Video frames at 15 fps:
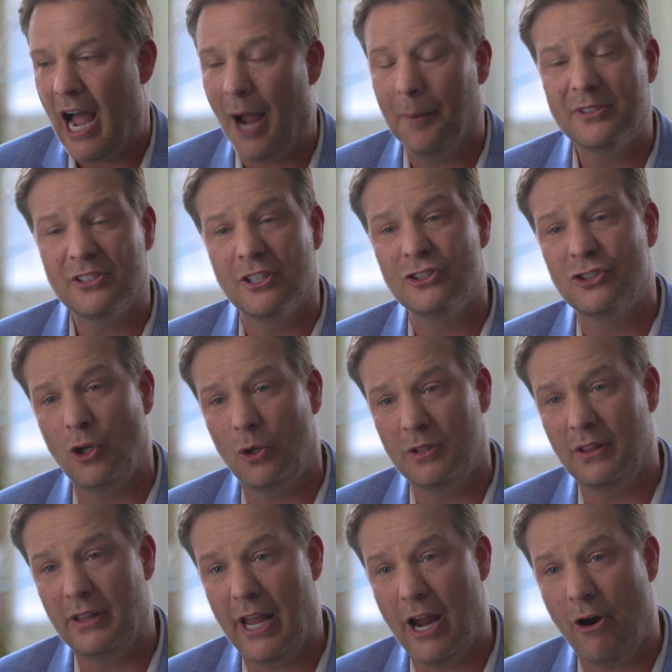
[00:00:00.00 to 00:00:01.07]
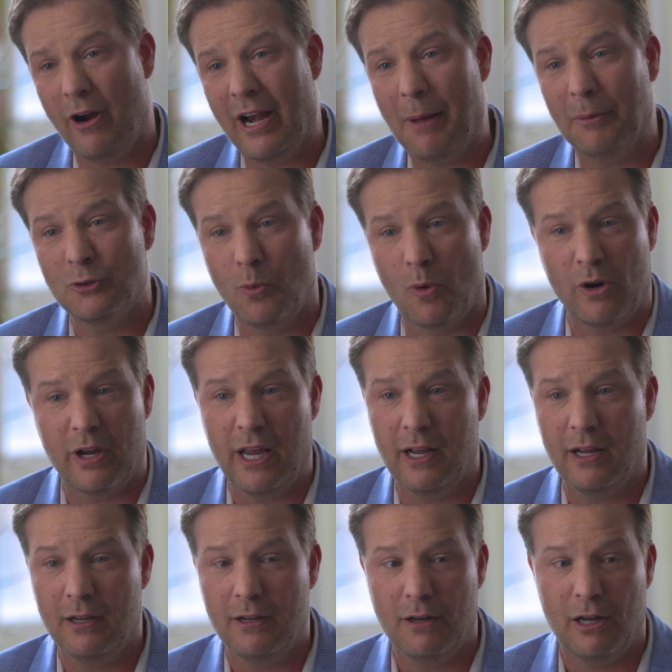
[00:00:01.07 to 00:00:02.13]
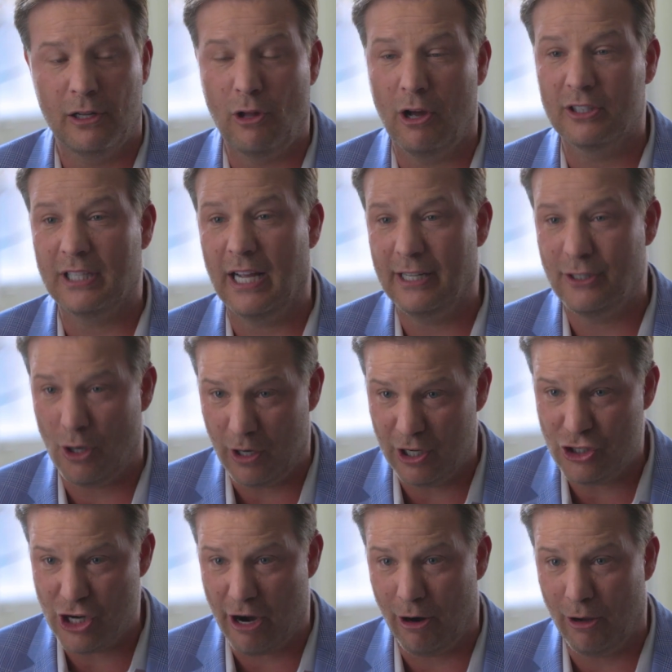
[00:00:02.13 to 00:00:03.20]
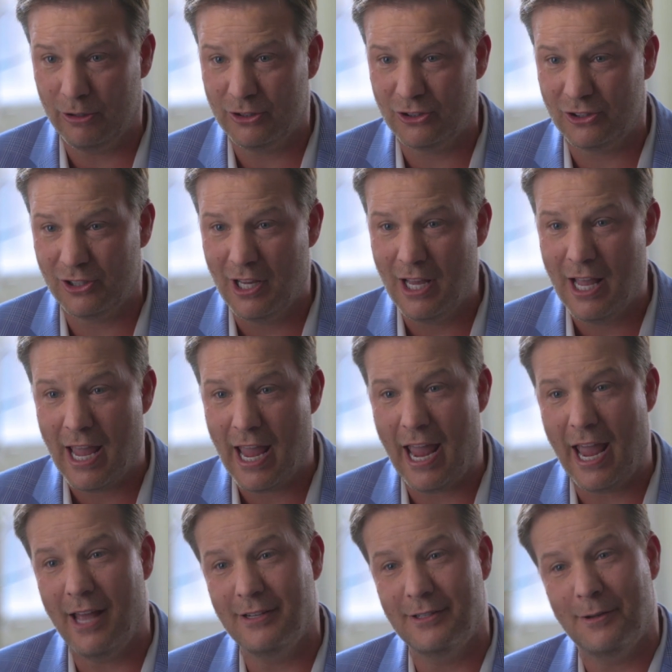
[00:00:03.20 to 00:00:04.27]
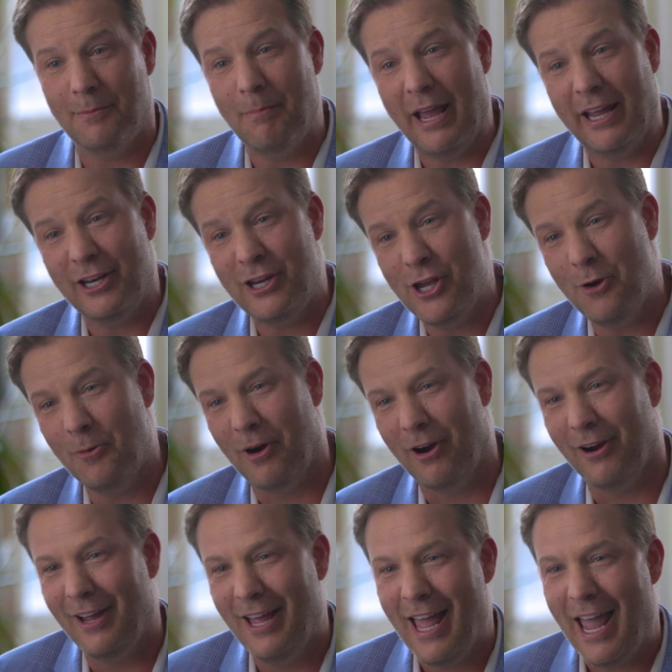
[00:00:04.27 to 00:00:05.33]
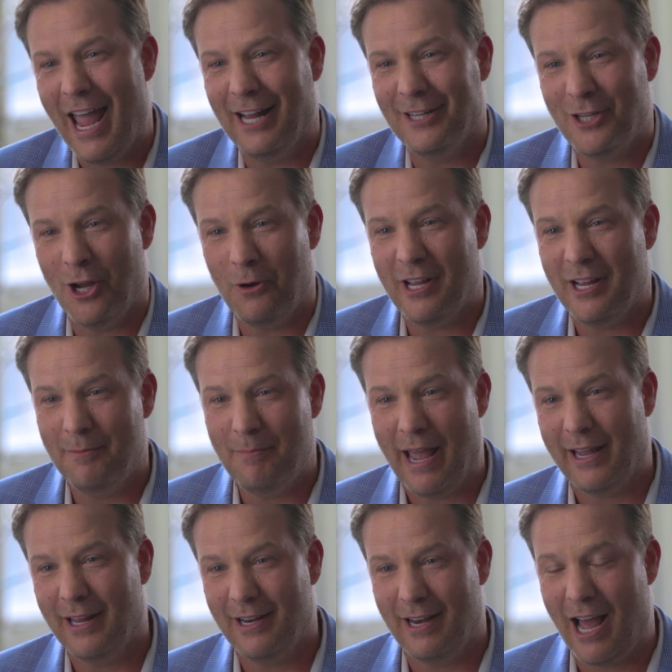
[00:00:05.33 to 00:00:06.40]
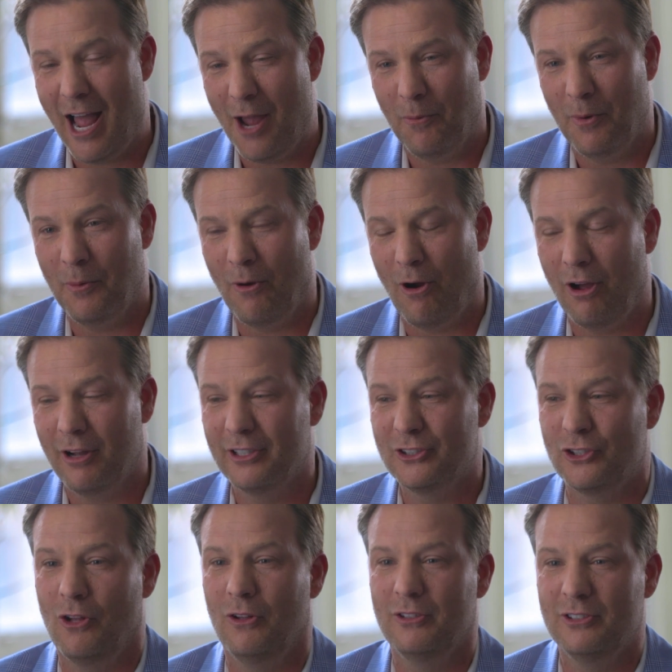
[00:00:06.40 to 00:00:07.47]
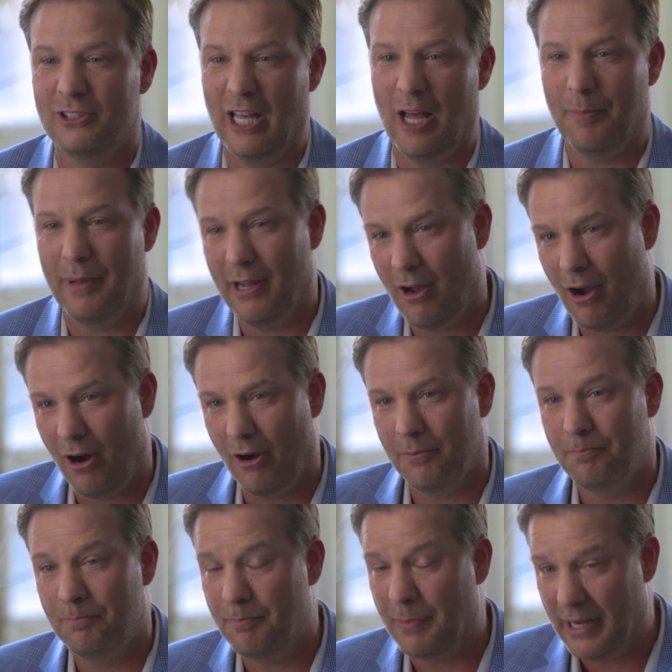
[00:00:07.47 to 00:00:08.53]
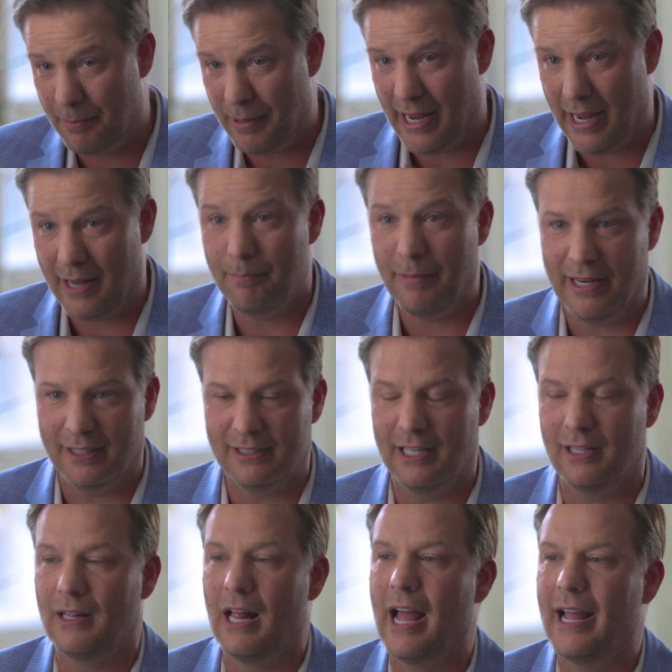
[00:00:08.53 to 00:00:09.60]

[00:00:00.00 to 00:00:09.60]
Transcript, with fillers: I was a consultant there, and I was working alongside Tony Jaros and Megan Hewer. And Tony and Megan and I, we were all consultants helping our B2B and B2C